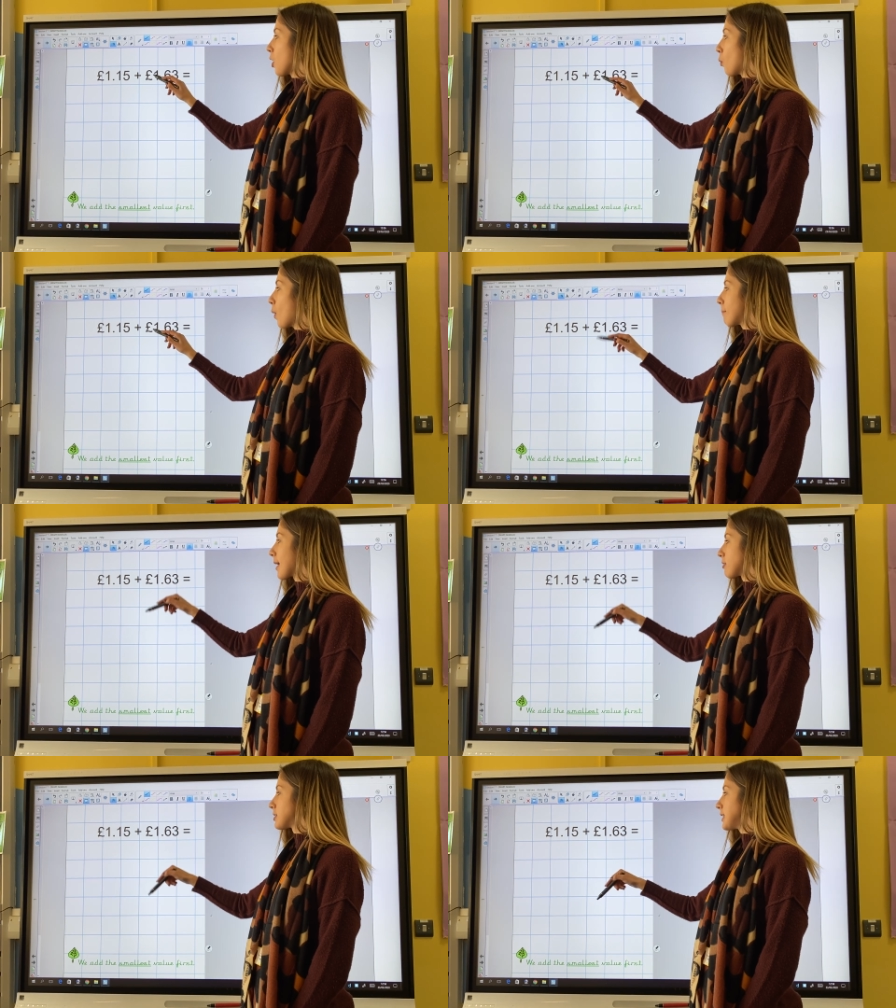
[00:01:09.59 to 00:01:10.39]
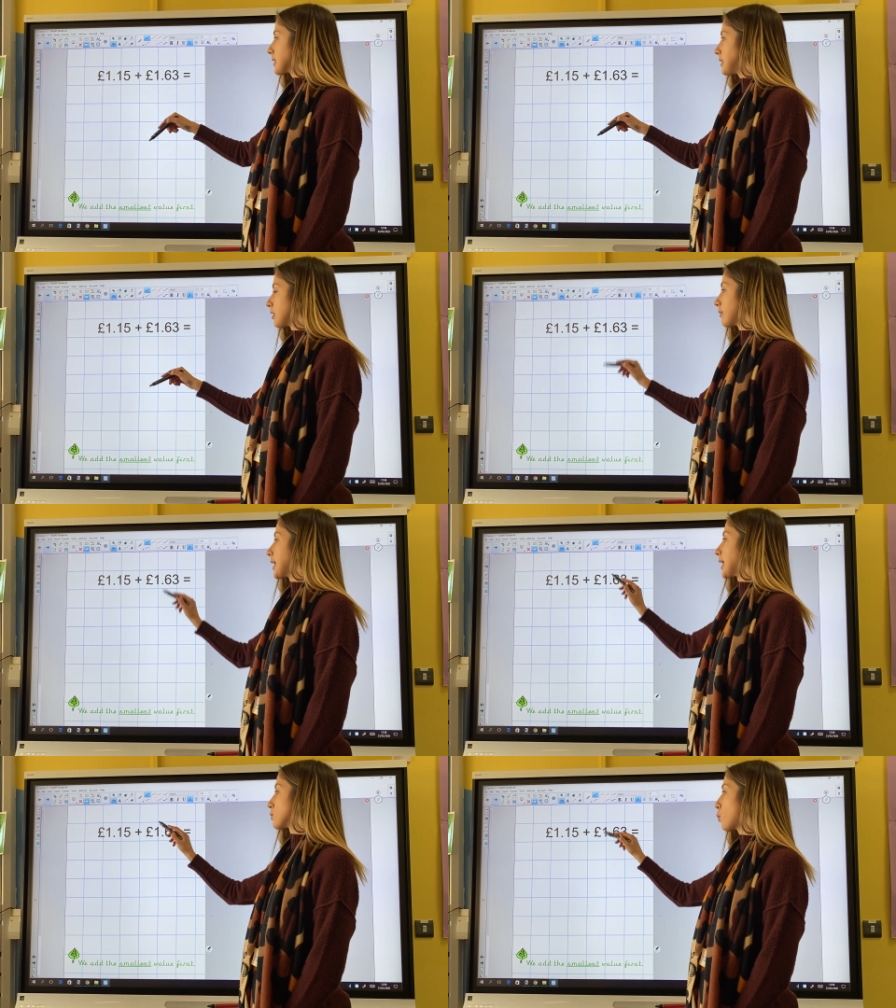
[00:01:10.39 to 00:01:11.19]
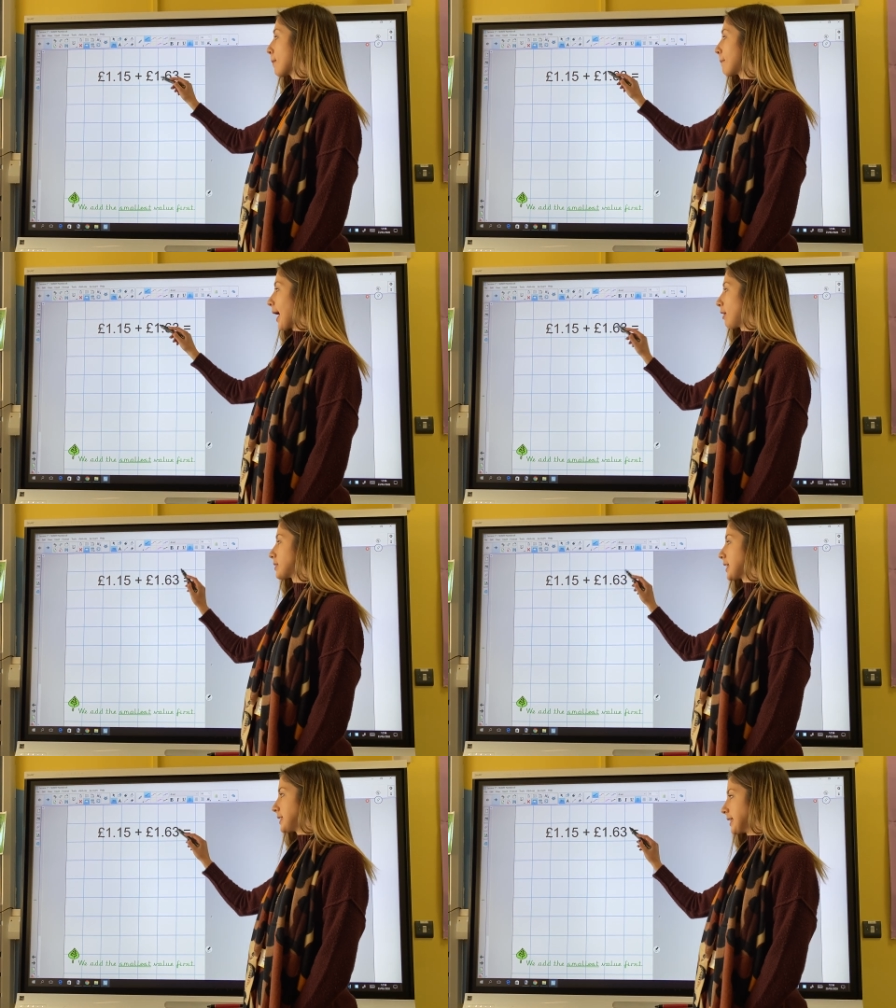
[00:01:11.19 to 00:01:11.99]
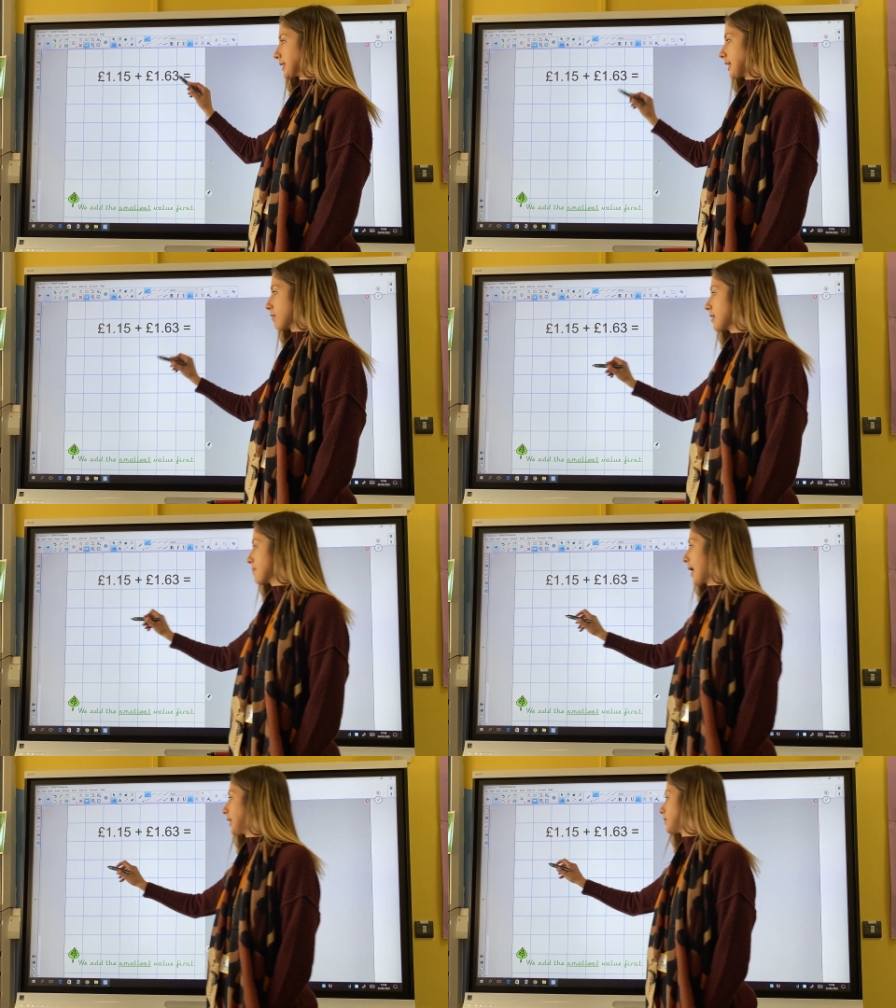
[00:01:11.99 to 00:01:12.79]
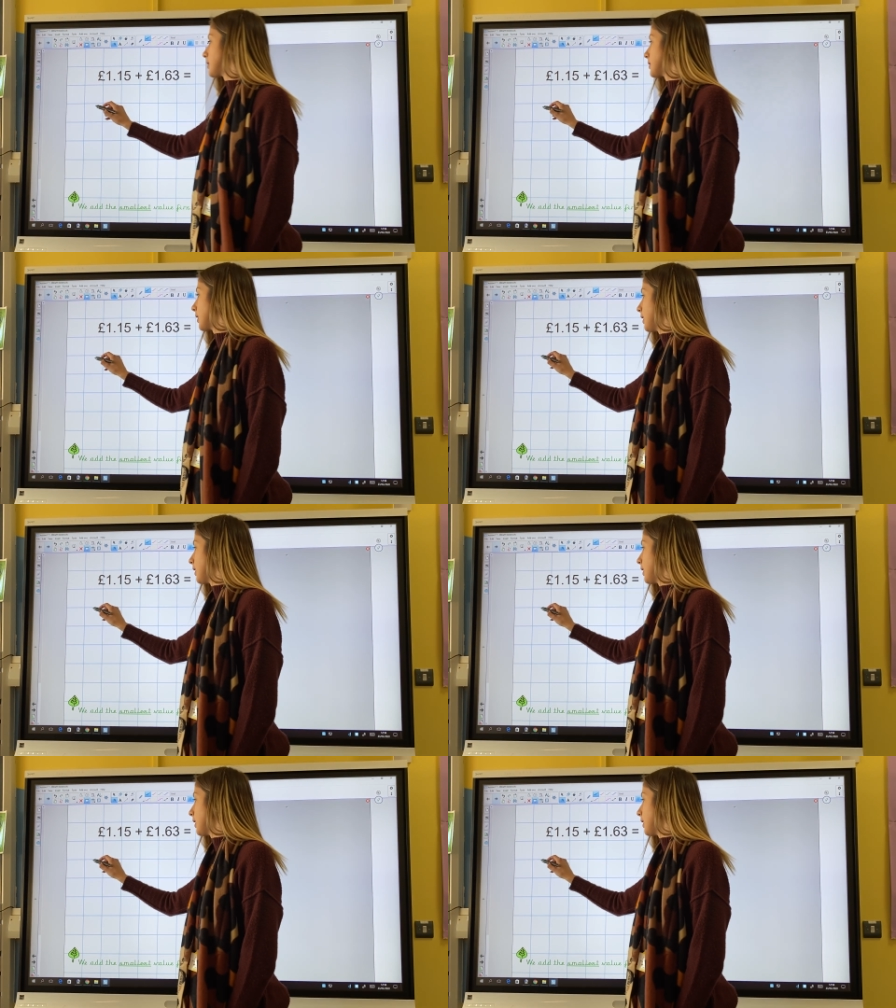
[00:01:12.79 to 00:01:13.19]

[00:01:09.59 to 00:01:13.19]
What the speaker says: £1.63 has £1 and 63 pence.